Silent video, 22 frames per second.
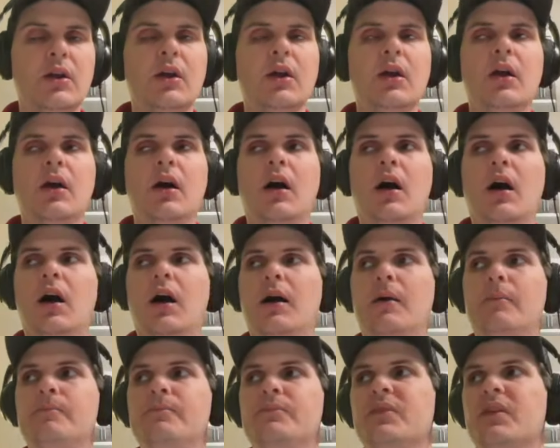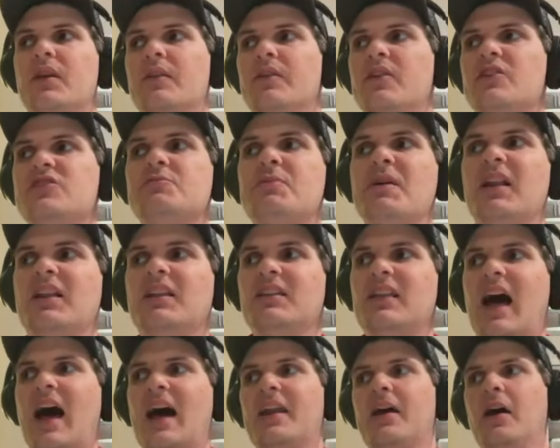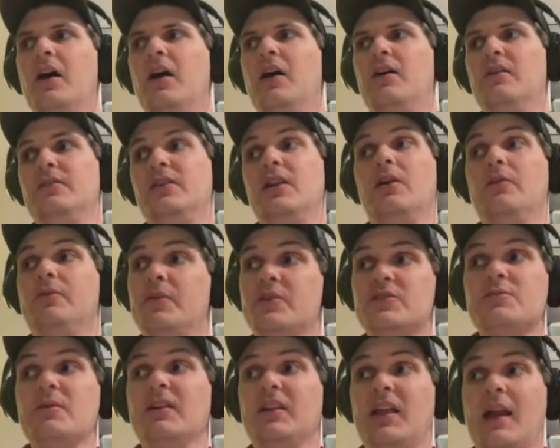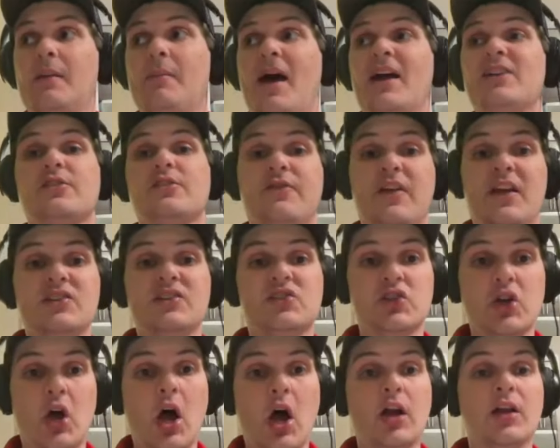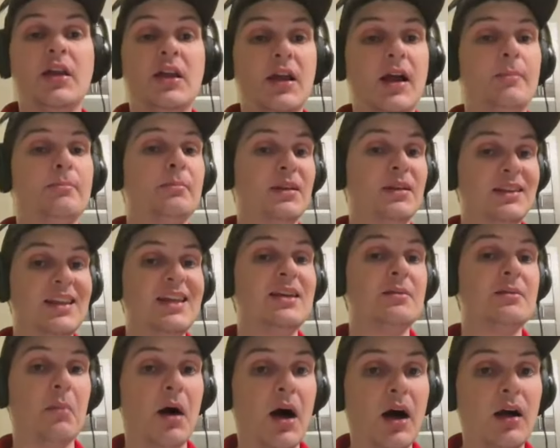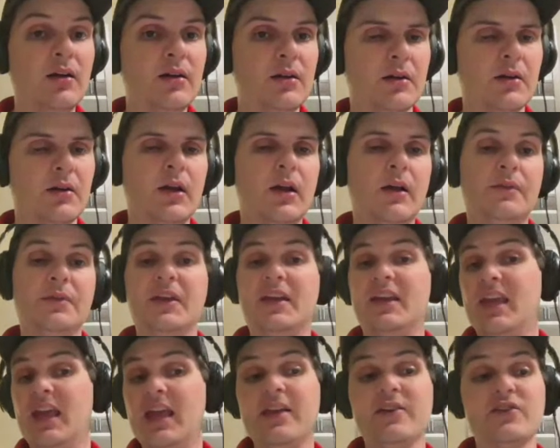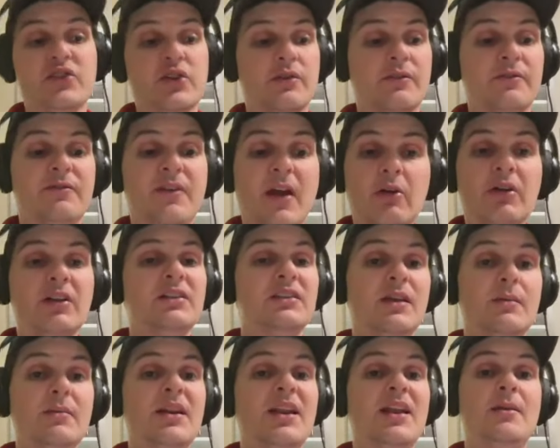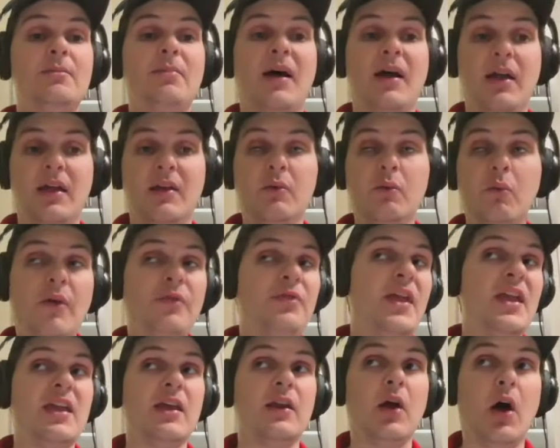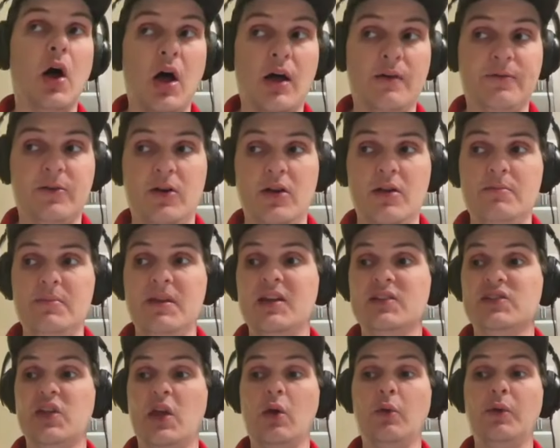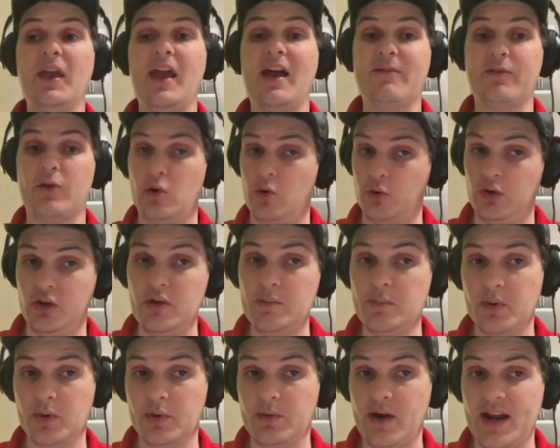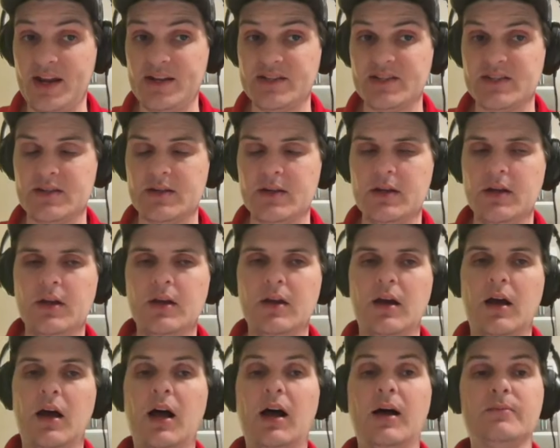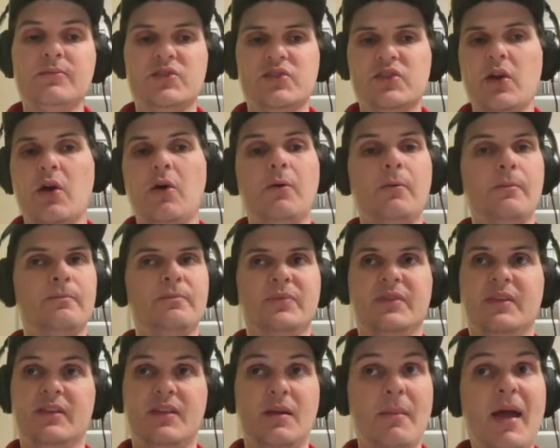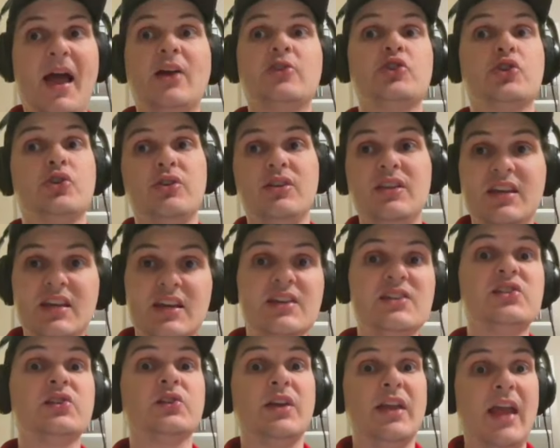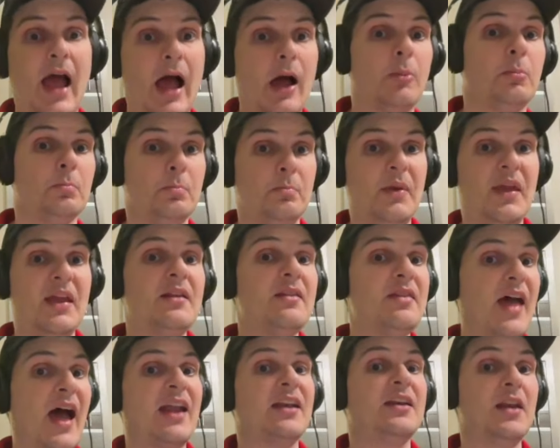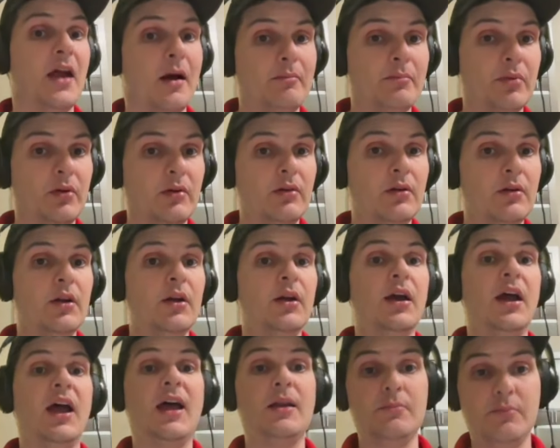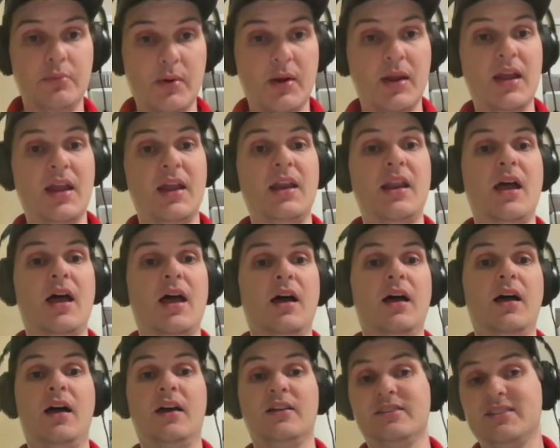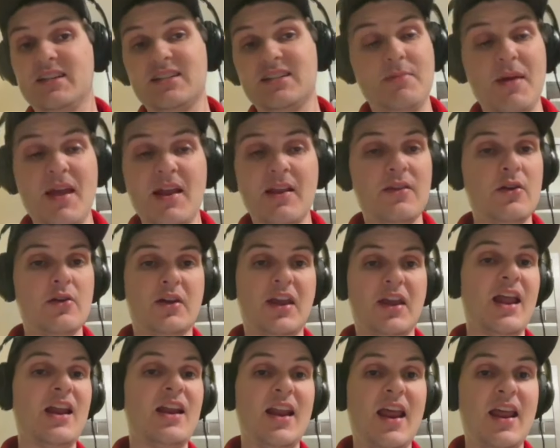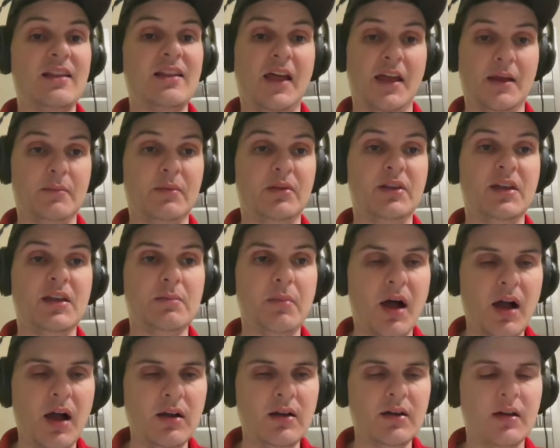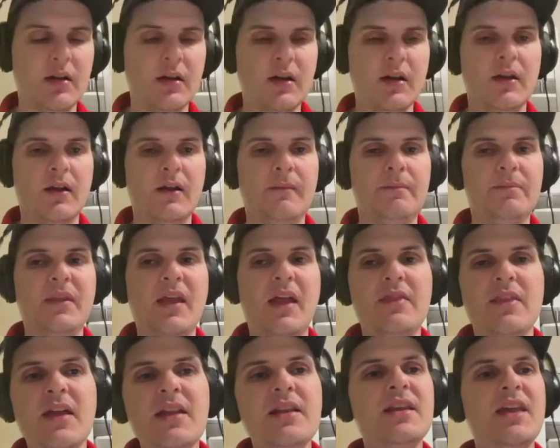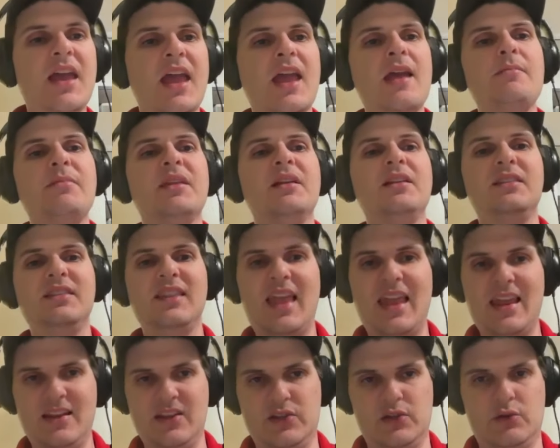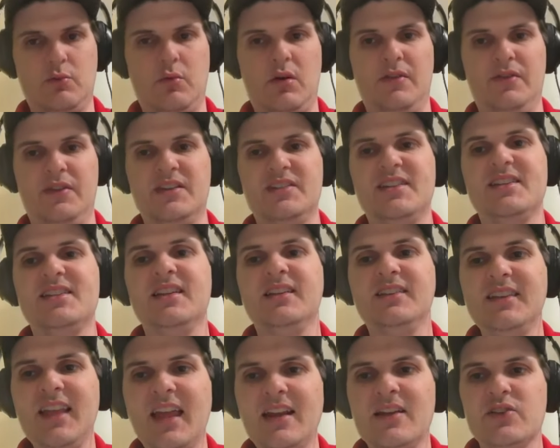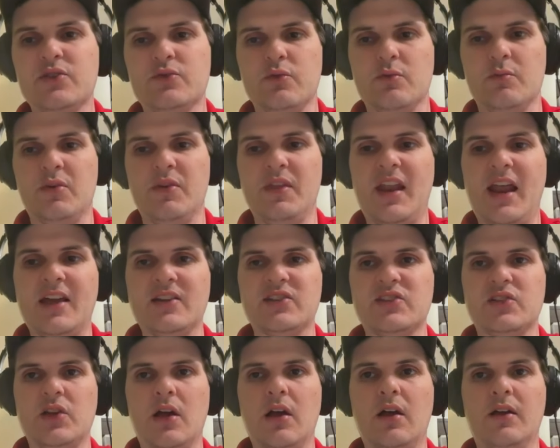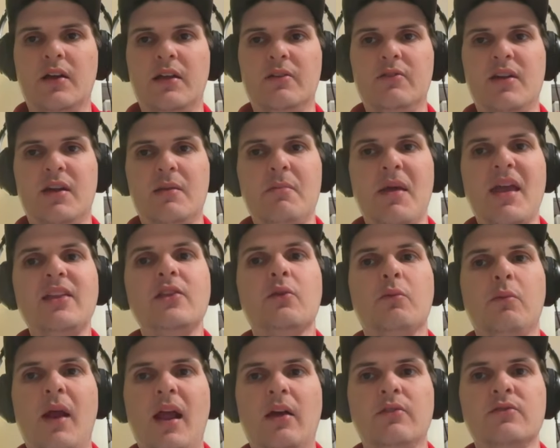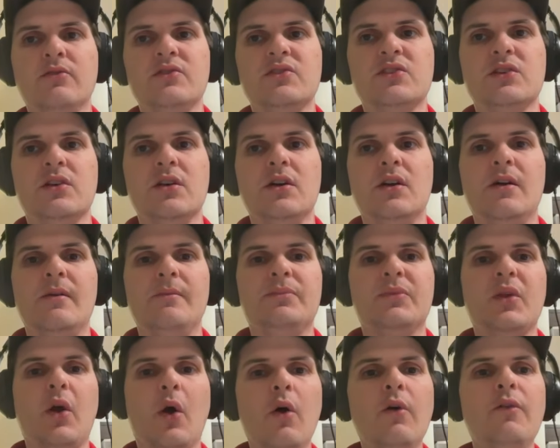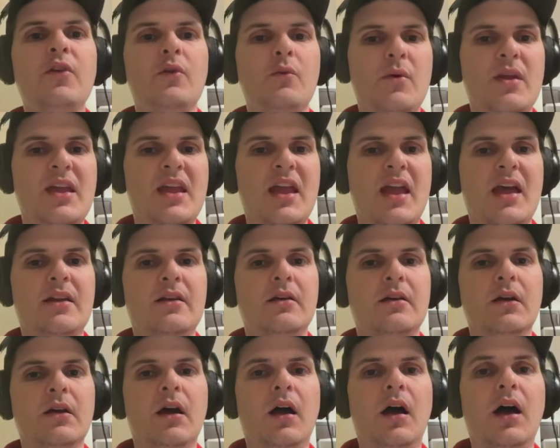Um, there's been a lot of, you know, there's been a lot of Magic fans talking up Malik Monk. The Kings are very limited by, in what they can offer him because they only have early bird rights. Um, so the Magic could easily outbid that number and bring in a, a six-man of the year candidate like Malik Monk. And then came the latest one. This is the latest rumor that I saw. It, it made the rounds over the weekend.